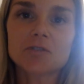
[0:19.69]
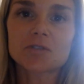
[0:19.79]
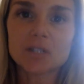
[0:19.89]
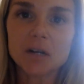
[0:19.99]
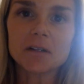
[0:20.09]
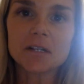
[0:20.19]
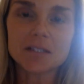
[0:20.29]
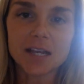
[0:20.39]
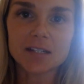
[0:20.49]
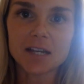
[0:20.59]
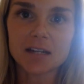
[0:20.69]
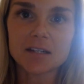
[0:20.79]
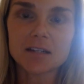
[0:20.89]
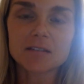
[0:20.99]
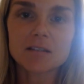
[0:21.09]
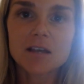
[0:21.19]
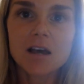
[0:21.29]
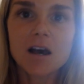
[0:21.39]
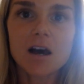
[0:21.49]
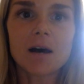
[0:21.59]
or sterile insect techniques,
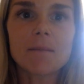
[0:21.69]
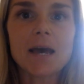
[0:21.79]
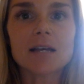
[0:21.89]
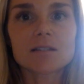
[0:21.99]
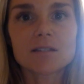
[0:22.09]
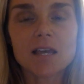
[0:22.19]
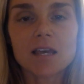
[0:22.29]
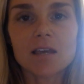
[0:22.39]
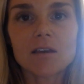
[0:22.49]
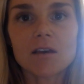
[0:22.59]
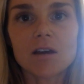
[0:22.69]
as they